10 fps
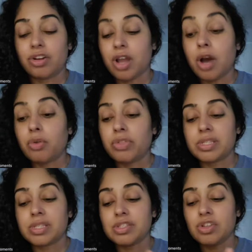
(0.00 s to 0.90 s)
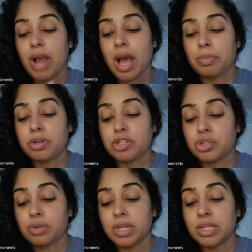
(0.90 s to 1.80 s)
No, this is your
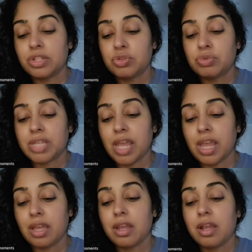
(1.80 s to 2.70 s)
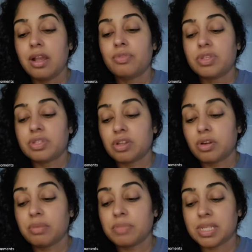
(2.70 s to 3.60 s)
opportunity to take the
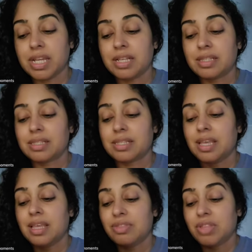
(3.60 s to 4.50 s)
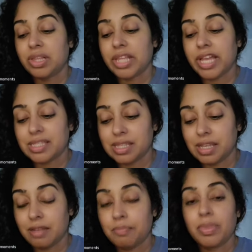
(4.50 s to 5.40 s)
circumstance, the
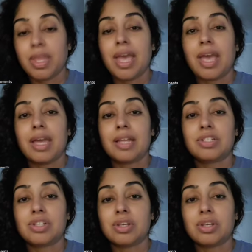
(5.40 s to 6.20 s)
lesson, and